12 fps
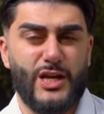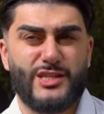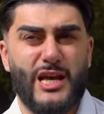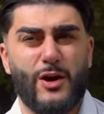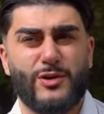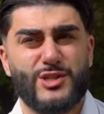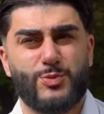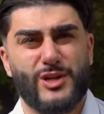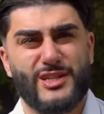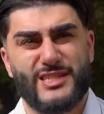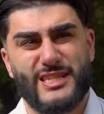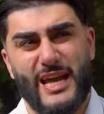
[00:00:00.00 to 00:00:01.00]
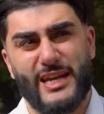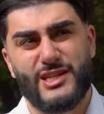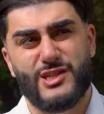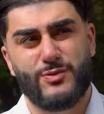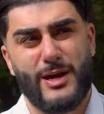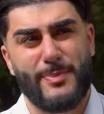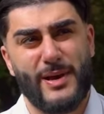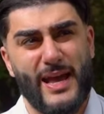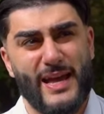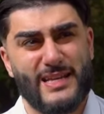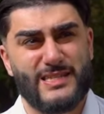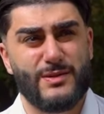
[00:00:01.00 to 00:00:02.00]
So how this works is EnergyWeb
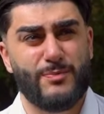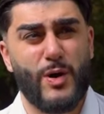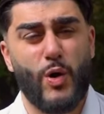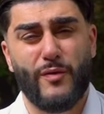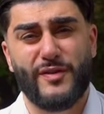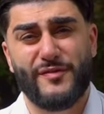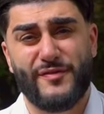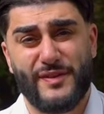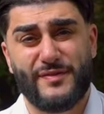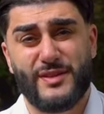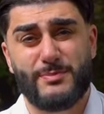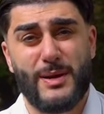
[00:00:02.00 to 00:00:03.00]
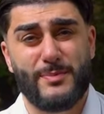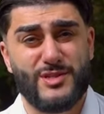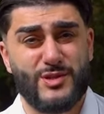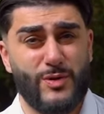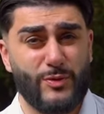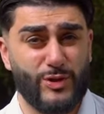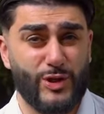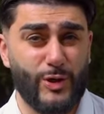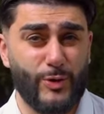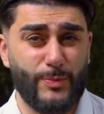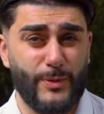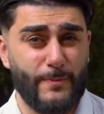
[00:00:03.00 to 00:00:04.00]
has over 50 members around the
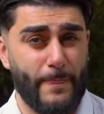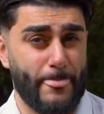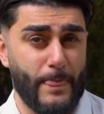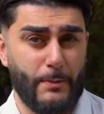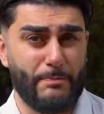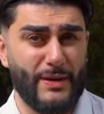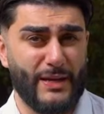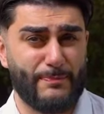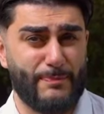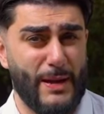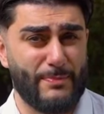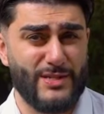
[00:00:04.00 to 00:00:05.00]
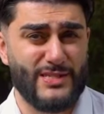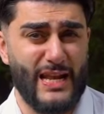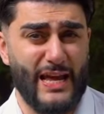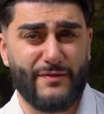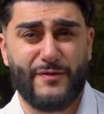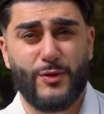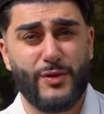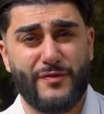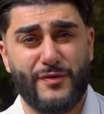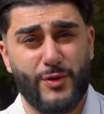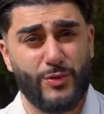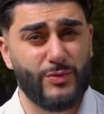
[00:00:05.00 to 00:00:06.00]
globe, big members like
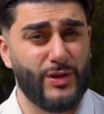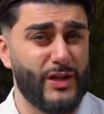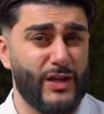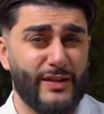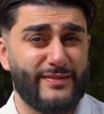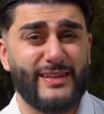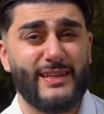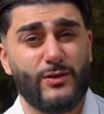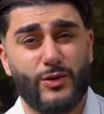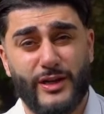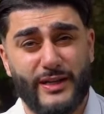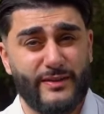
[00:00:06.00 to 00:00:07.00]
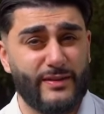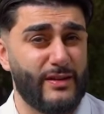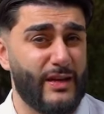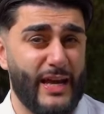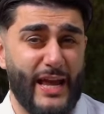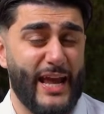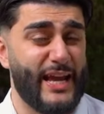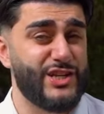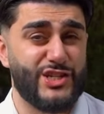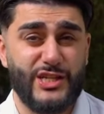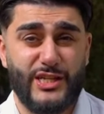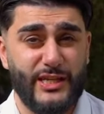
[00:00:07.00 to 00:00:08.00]
Vodafone, Deloitte,
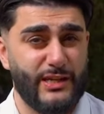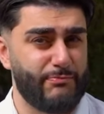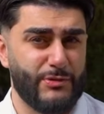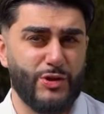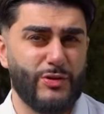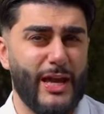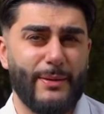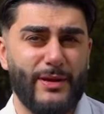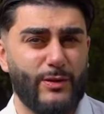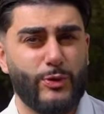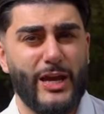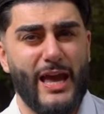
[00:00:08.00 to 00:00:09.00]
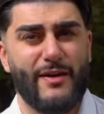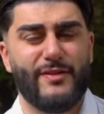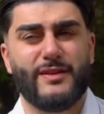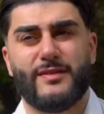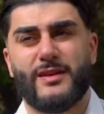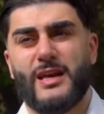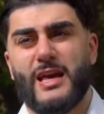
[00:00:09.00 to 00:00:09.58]
Engie, you name it, we have it.